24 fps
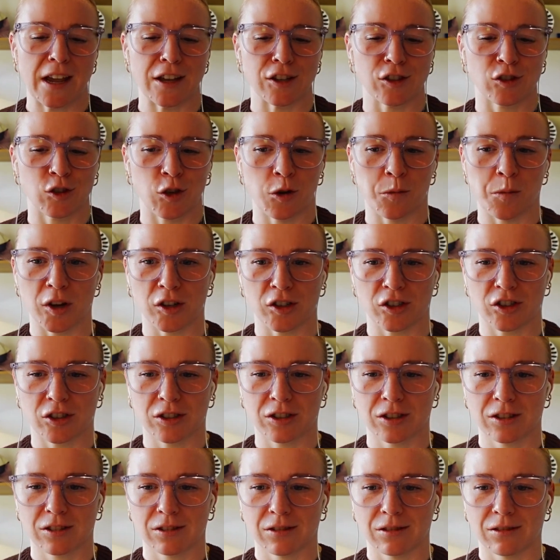so
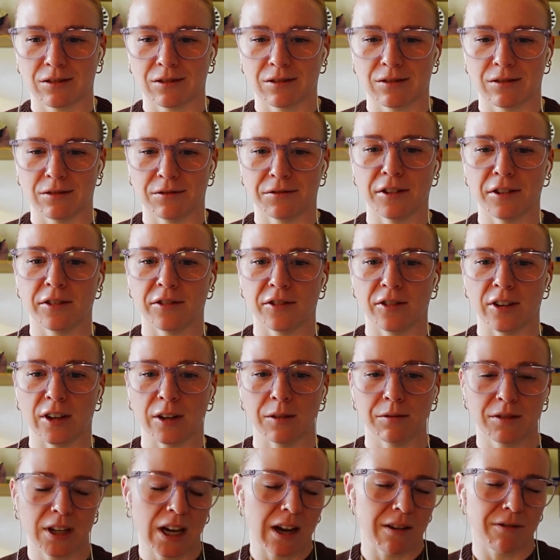much
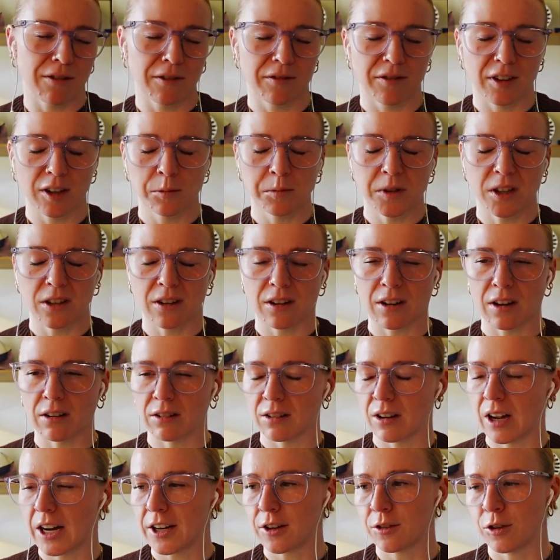fulfillment.
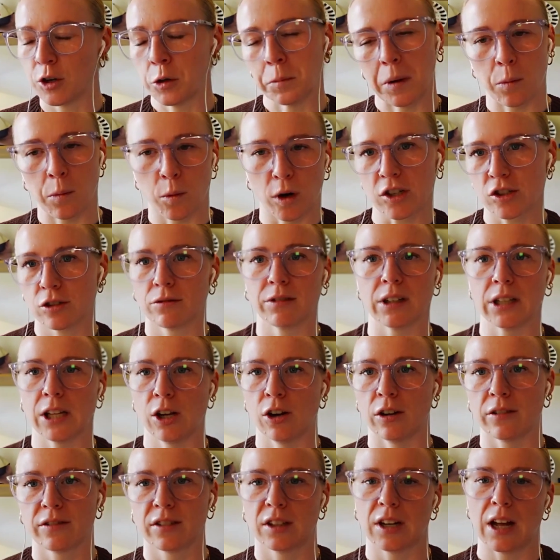Ugh, I don't know, my words are really
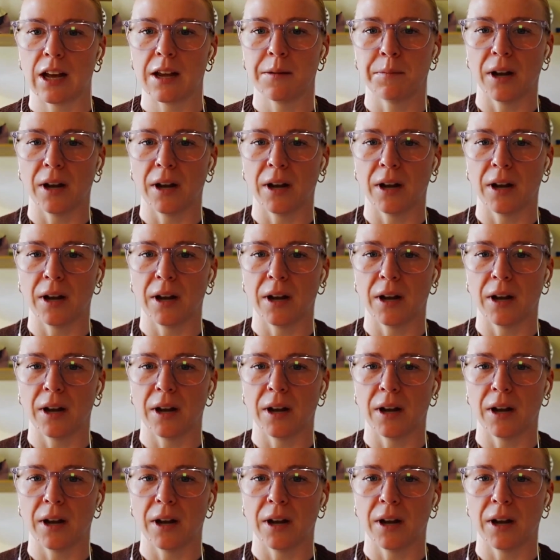off today, but